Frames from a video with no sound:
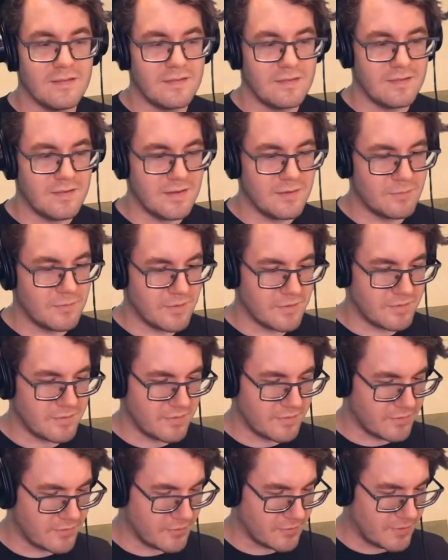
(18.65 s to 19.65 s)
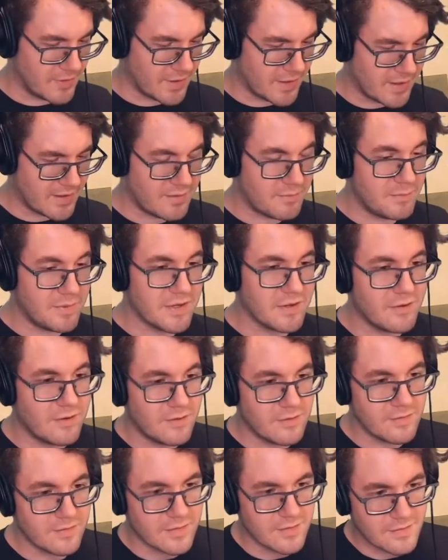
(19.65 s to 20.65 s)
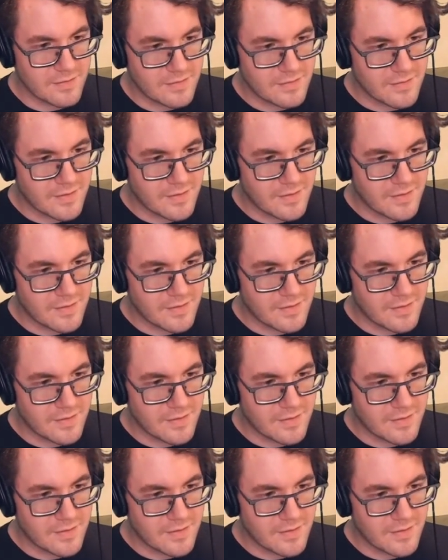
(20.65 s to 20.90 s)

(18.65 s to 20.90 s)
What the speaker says: see what's in store. I got a big haul here